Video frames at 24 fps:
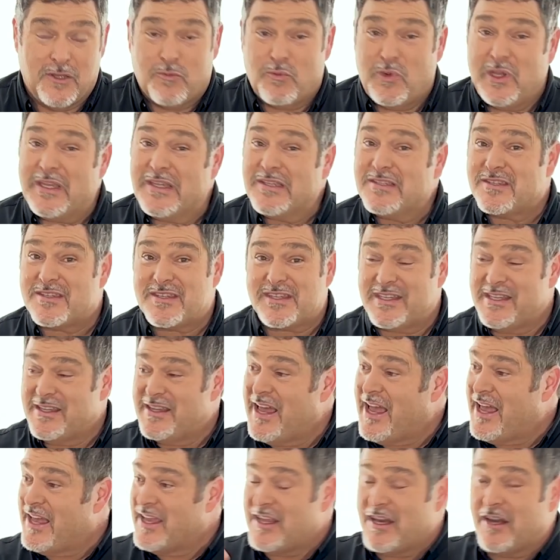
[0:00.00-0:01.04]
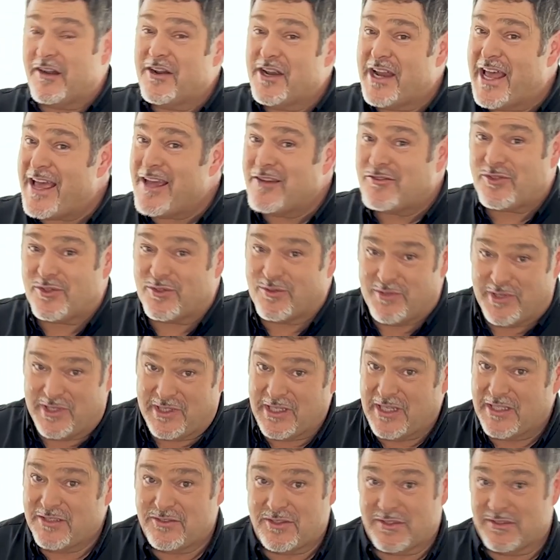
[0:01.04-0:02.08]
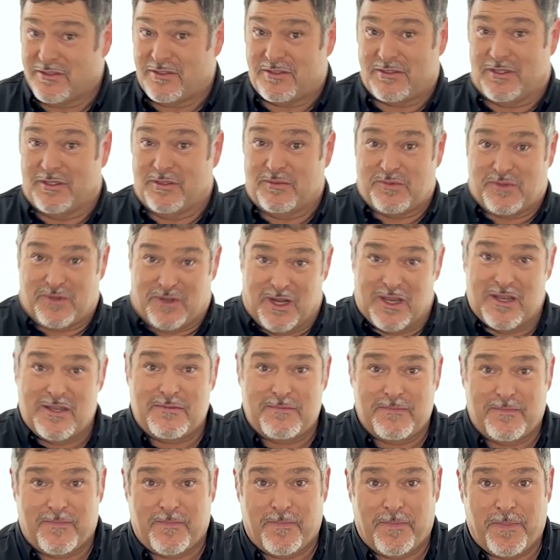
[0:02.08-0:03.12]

We can see that in our natural relationships, right?